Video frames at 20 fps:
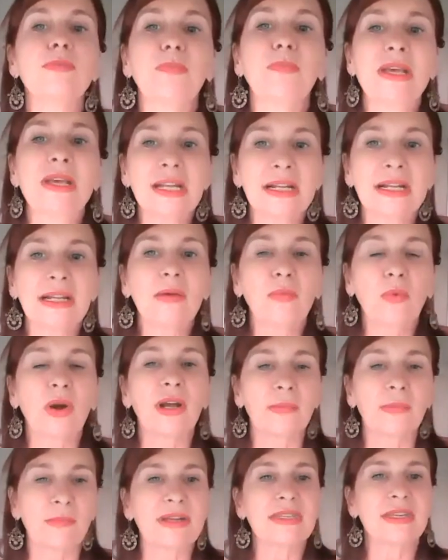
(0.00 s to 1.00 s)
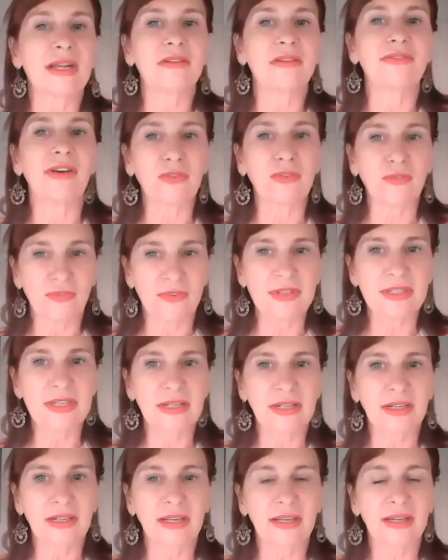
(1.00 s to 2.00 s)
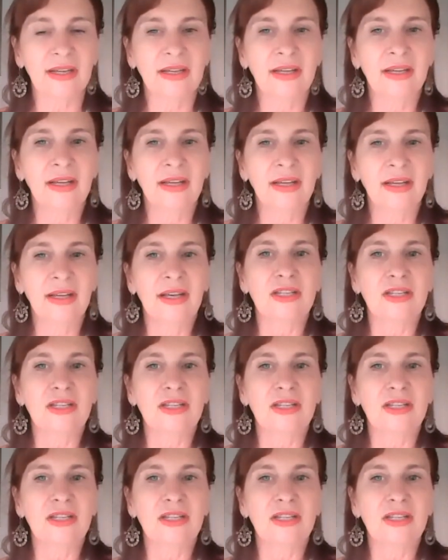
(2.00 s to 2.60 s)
I was basically wearing myself out physically.